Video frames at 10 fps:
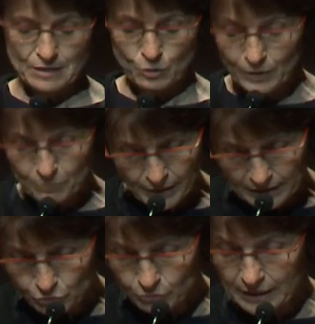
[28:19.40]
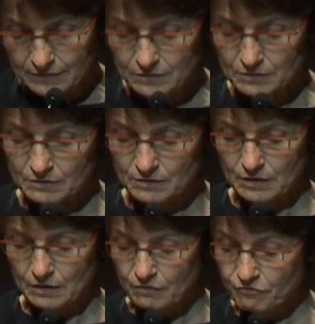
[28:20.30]
will bring together
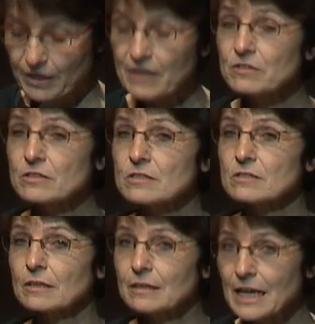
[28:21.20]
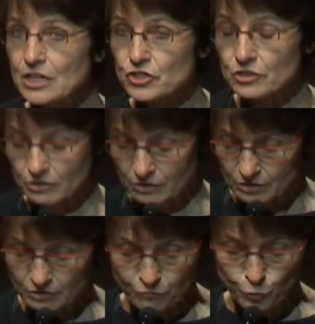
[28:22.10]
various national
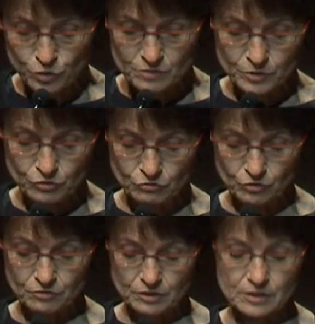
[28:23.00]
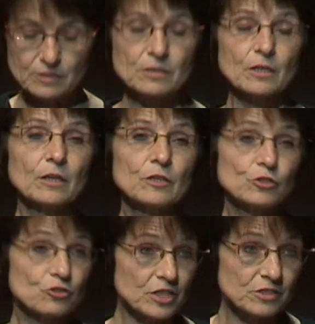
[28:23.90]
enforcement authorities,
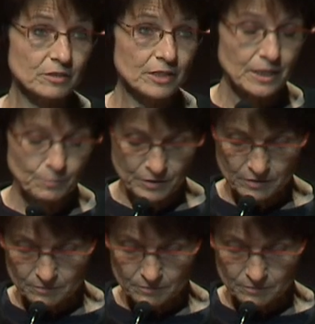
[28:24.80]
such as the Labour